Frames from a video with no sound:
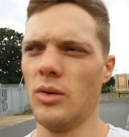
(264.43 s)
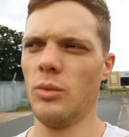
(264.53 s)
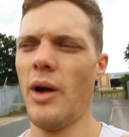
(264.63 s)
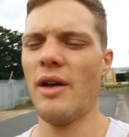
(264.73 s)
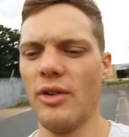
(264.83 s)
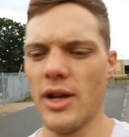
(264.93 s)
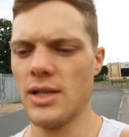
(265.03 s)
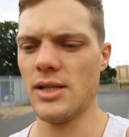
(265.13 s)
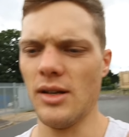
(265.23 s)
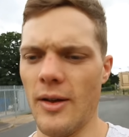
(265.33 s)
or whatever it
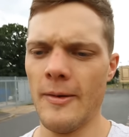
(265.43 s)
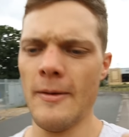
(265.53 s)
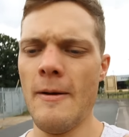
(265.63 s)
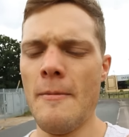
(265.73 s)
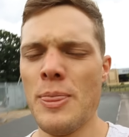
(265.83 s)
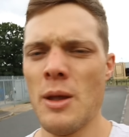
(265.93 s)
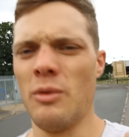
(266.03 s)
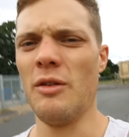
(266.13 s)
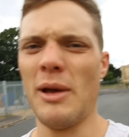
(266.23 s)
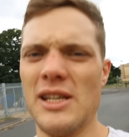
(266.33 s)
is. So
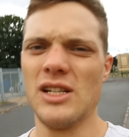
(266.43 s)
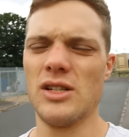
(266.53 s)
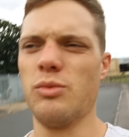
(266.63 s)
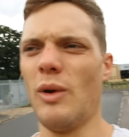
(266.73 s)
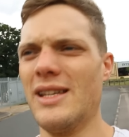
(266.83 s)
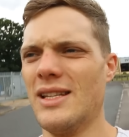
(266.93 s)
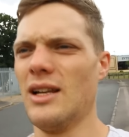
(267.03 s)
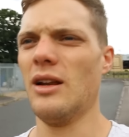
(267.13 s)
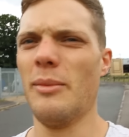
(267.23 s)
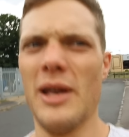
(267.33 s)
we basically just
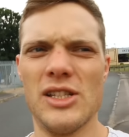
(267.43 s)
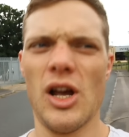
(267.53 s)
wasted a little bit of